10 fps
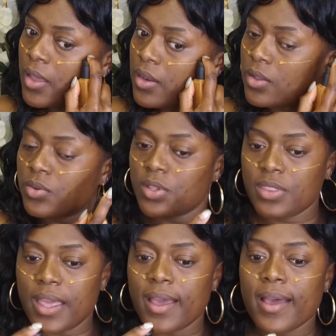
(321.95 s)
and underneath
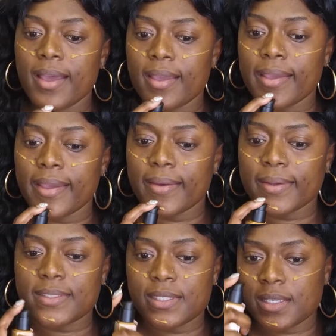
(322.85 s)
that eye, my
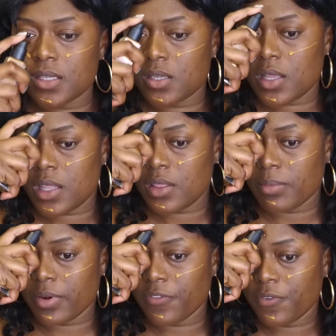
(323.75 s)
chin, and then
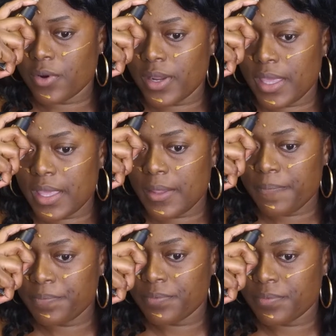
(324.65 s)
my forehead.
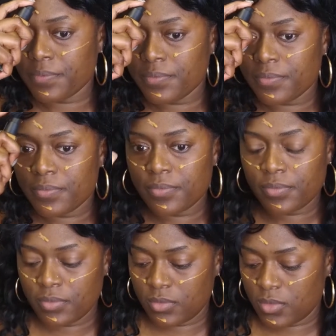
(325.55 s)

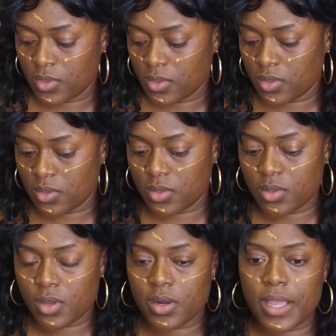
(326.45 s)

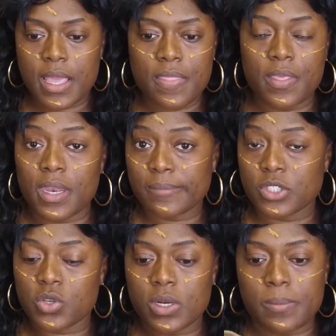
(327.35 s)
All right, and then I'm
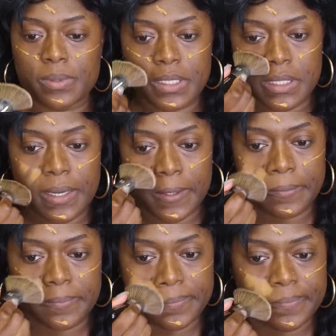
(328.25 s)
just going to blend it out.